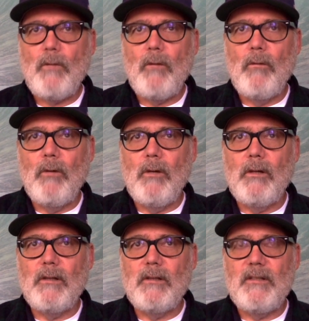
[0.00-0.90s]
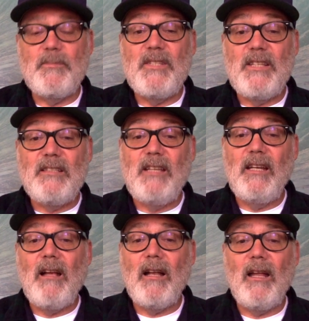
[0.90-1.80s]
were
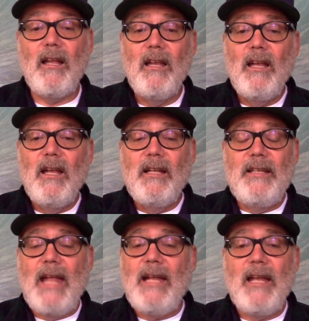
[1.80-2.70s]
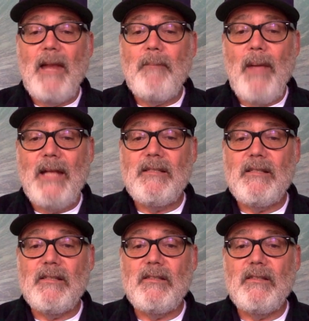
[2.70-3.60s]
subsisting on a day-to-day
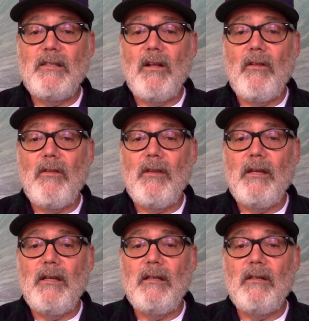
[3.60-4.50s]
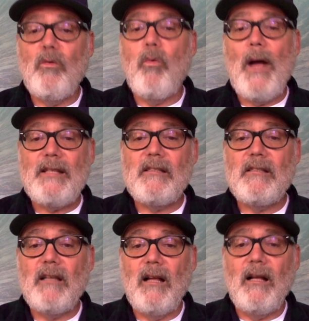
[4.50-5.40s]
basis. The
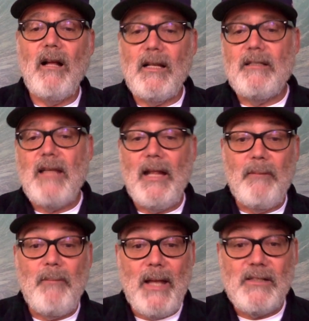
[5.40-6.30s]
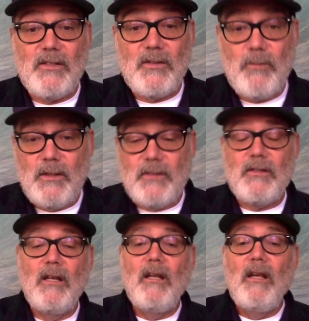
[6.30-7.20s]
quest on a daily basis
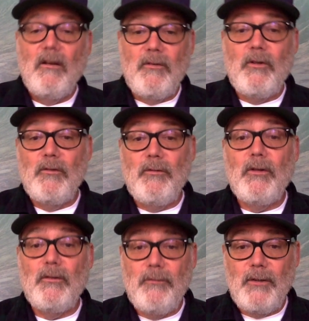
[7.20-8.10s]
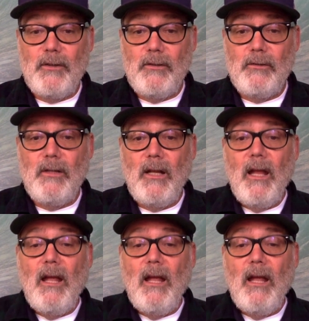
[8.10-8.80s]
was food, food, food.